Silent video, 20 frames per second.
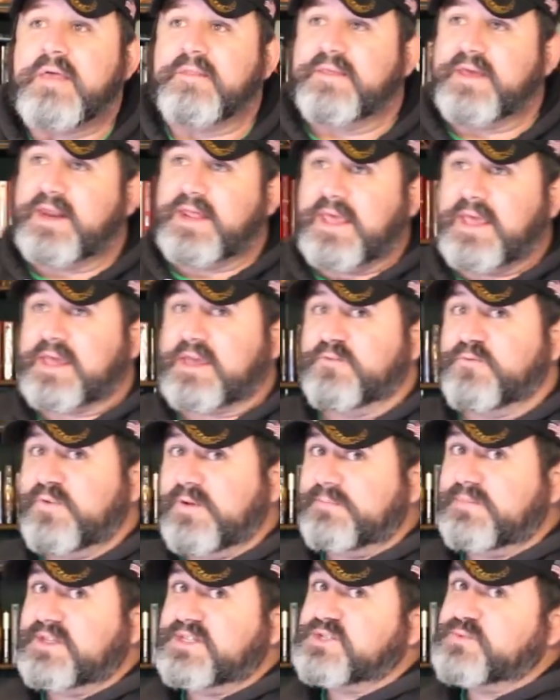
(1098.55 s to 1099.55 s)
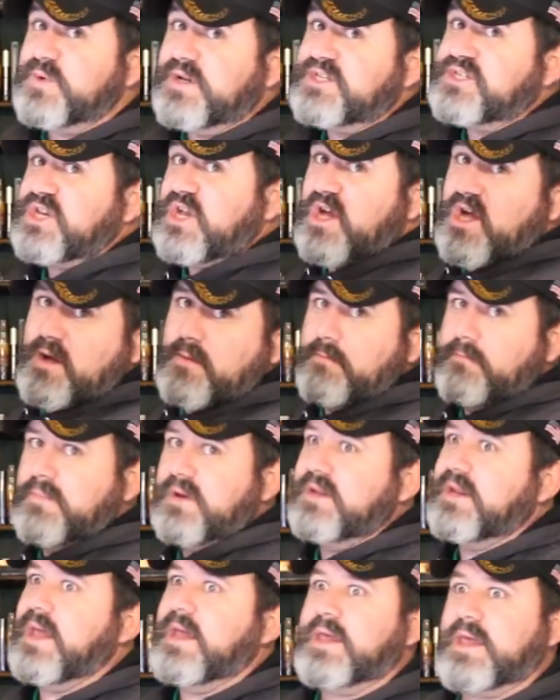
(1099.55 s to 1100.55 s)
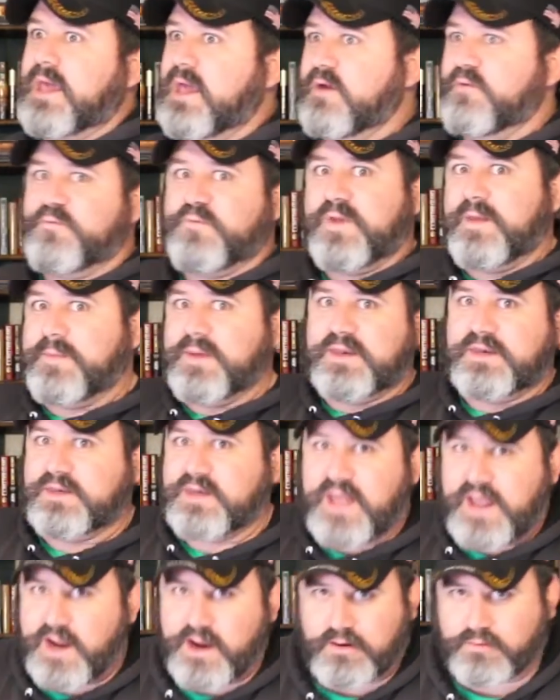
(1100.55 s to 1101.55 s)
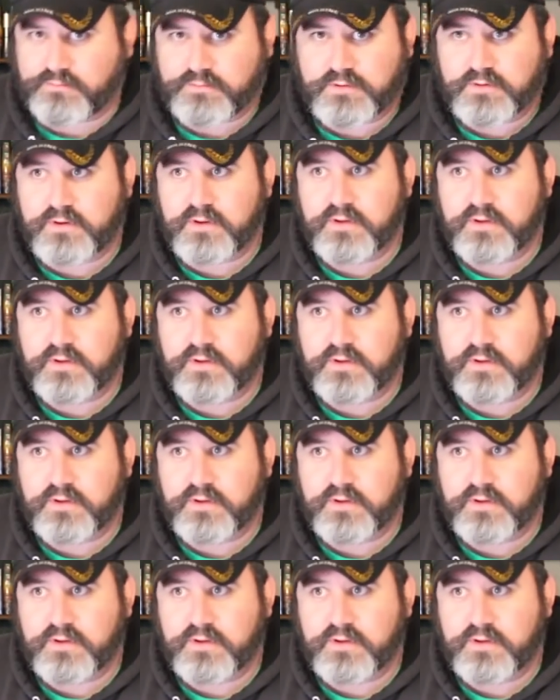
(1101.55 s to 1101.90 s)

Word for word: that he can flip the switch up, but they can't flip it down.